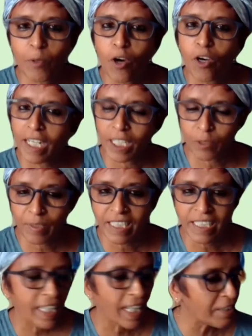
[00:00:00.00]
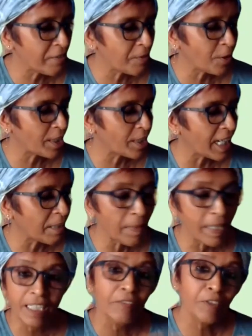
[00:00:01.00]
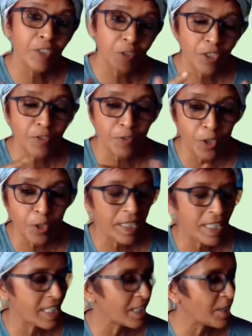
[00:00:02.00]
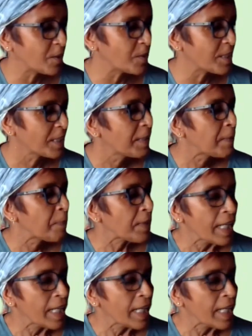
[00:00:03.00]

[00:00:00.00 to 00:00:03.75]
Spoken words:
all aquatic life for that matter, which was for domestic use.